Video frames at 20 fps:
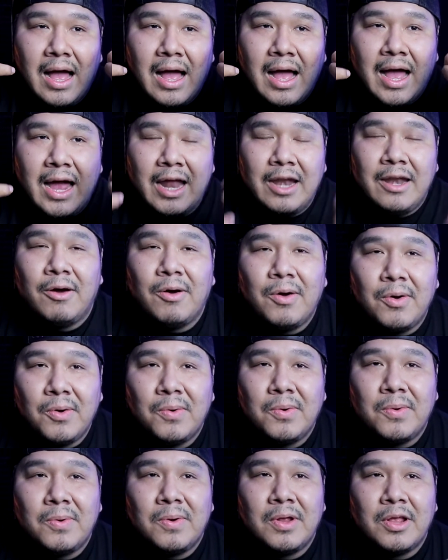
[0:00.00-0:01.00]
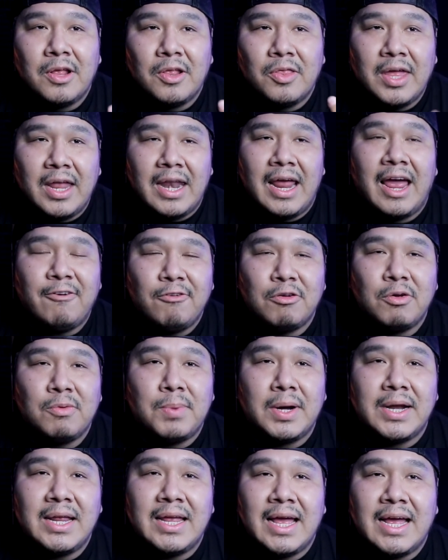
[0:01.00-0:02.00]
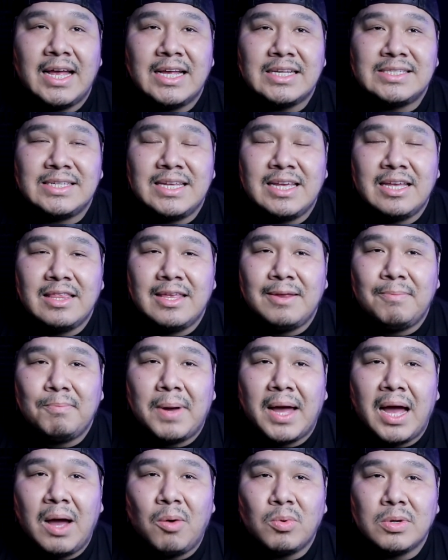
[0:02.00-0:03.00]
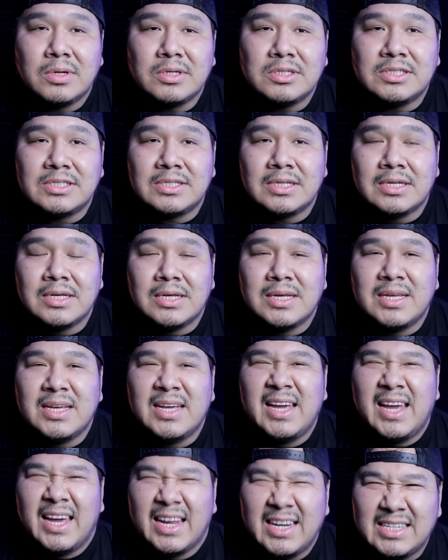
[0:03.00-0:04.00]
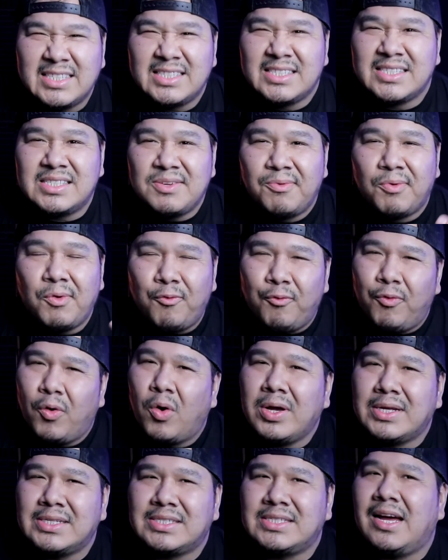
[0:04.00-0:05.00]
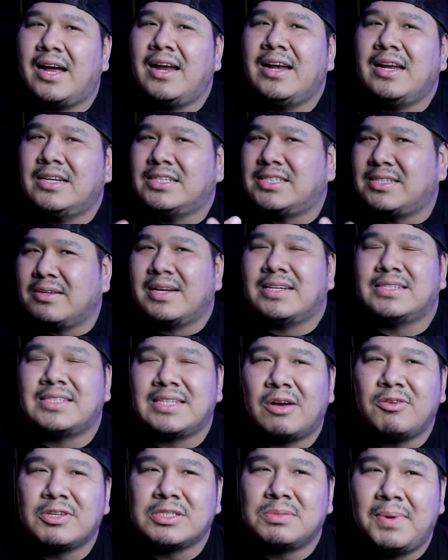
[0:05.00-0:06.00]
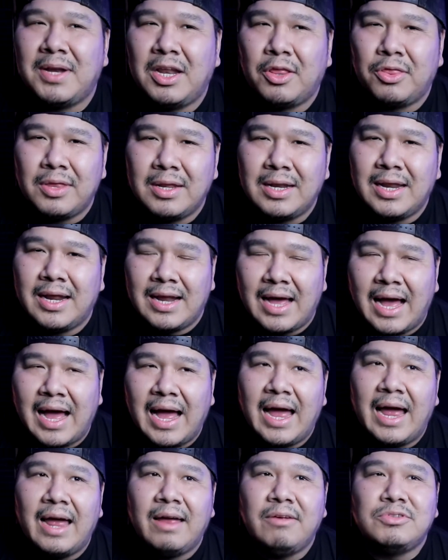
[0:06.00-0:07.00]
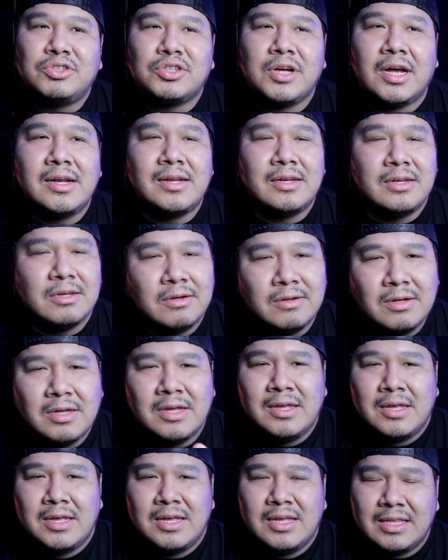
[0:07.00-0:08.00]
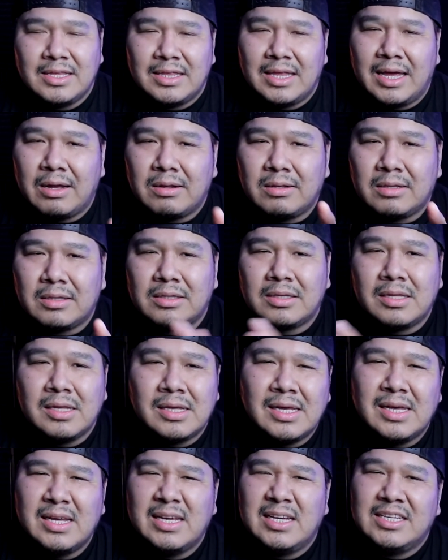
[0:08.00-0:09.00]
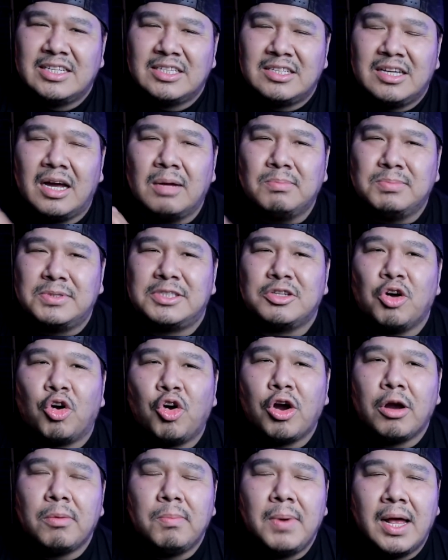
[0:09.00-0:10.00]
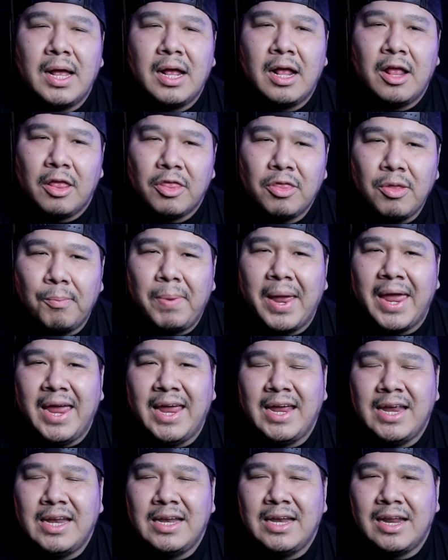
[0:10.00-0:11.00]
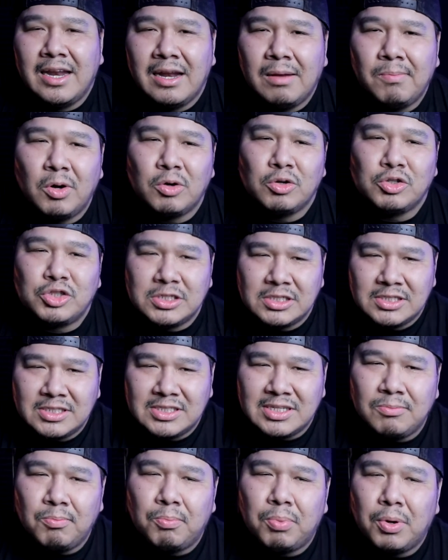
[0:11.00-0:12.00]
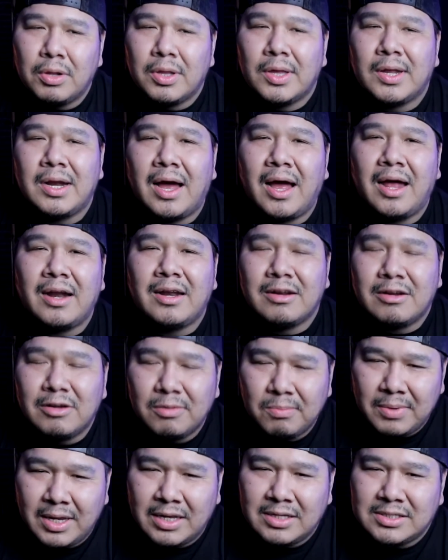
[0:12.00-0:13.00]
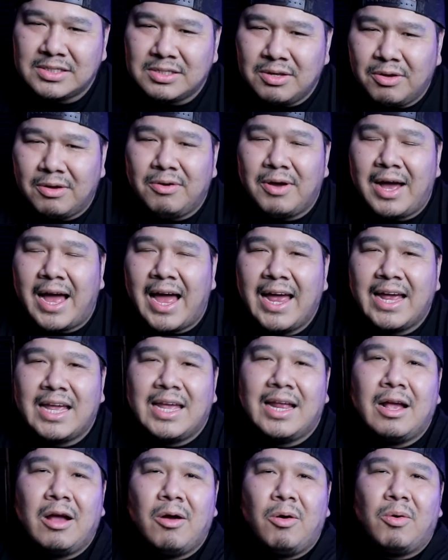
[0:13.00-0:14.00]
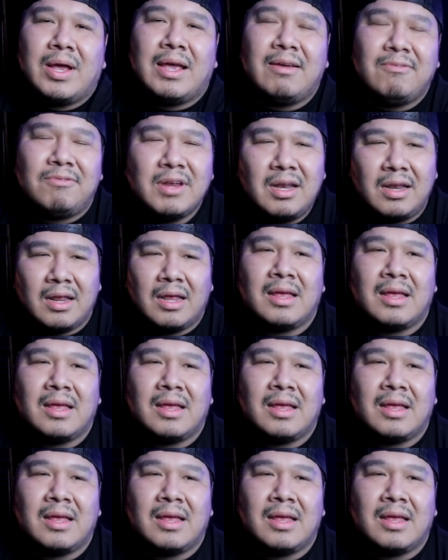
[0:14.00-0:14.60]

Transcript: I know that everybody has healing powers, and it's just if we focus on it. So that's always been a thing that I try to do, like, to absorb the pain and emotions and pull it out of them so I can go give it